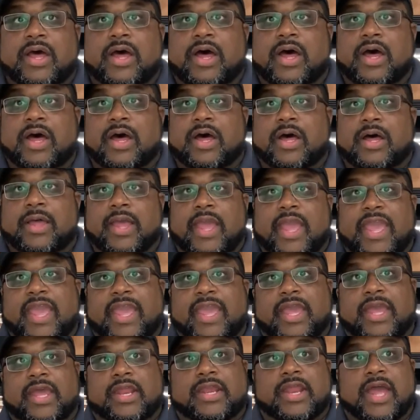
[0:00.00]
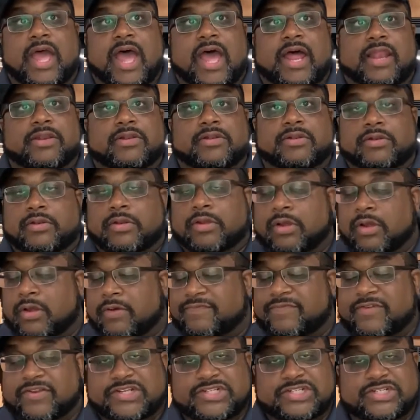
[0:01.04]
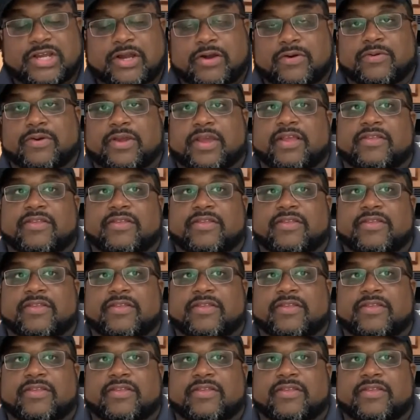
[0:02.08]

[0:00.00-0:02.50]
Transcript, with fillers: Uh, and I love the show.